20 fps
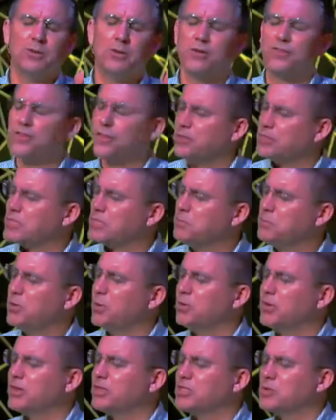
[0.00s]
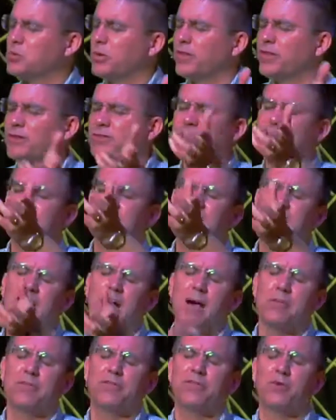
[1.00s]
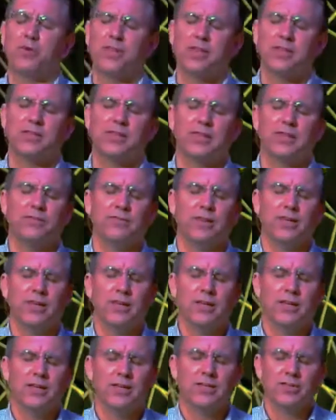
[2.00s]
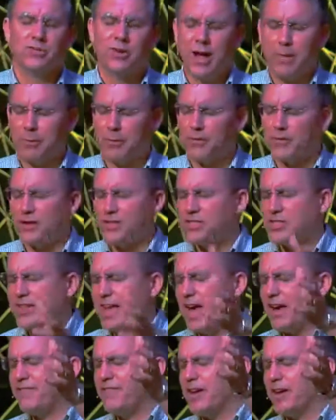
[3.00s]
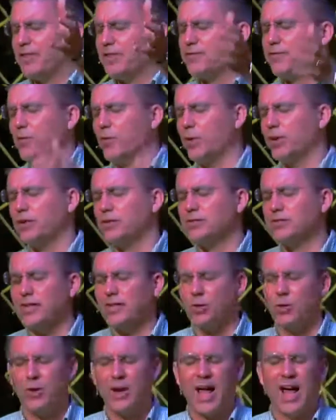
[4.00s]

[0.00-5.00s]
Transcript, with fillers: Lord, for those in the building this morning, they'll take the time before they leave to grab one of our staff out in the foyer and say, Lord,